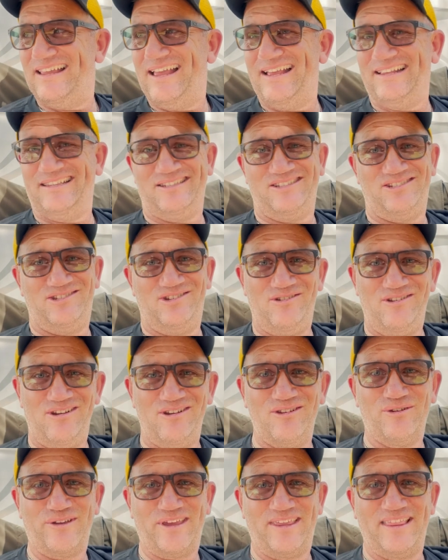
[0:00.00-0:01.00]
sort of
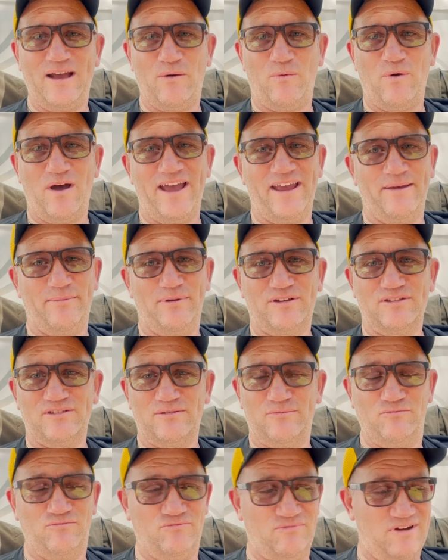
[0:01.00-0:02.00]
looking that way because
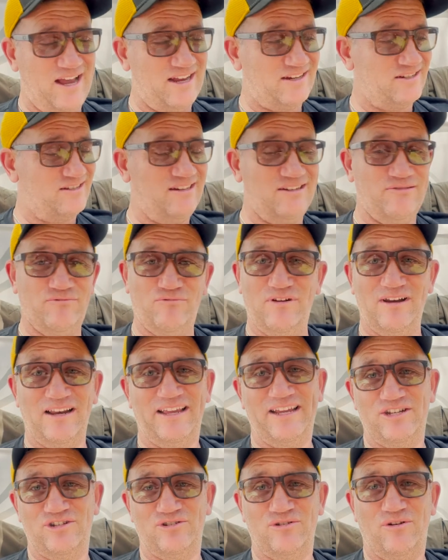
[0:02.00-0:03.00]
I'm actually really
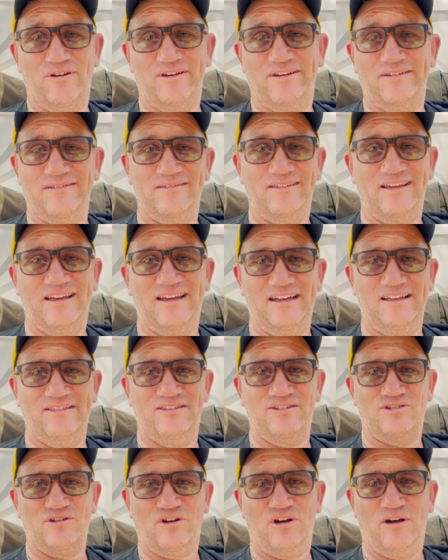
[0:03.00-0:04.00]
enjoying
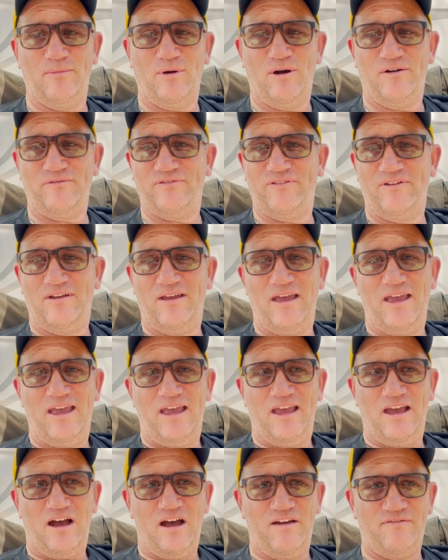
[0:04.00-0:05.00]
the time off.
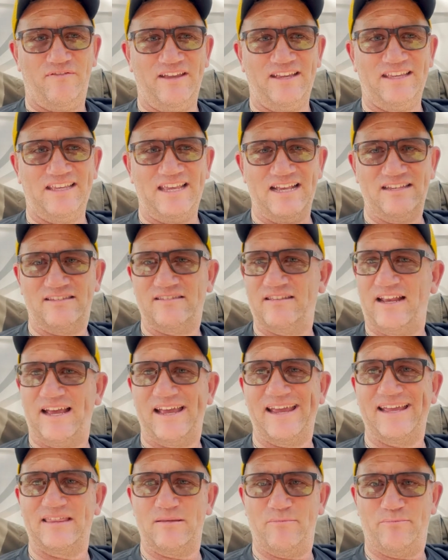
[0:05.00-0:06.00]
I think yesterday
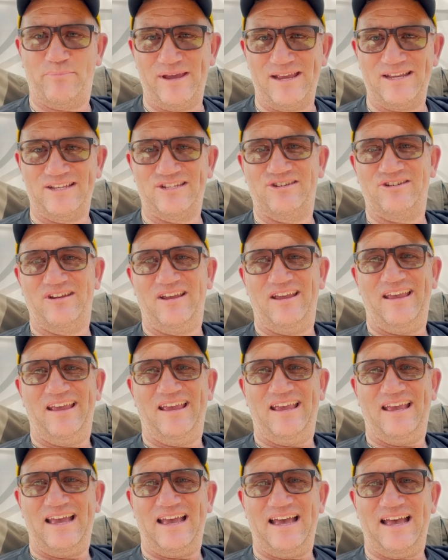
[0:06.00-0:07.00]
at the beach,
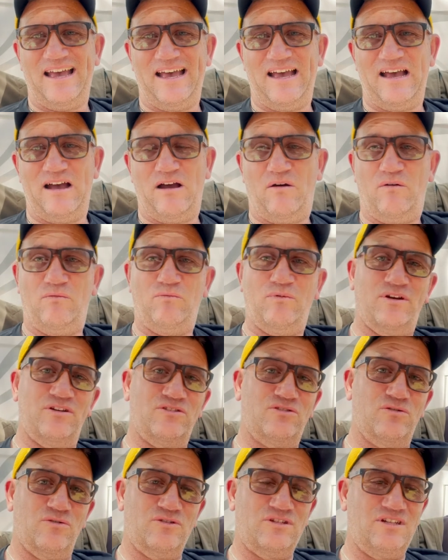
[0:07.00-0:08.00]
when I
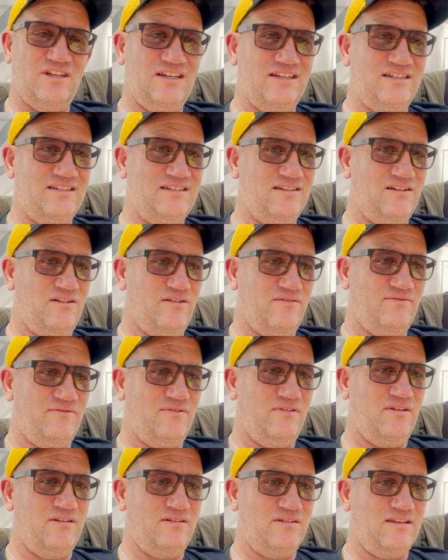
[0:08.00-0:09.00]
talked to you,
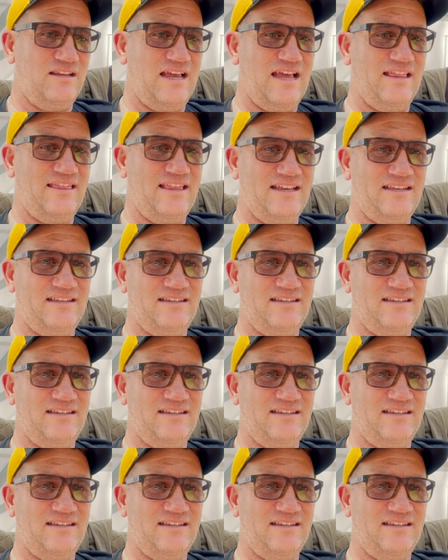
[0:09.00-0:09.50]
I had that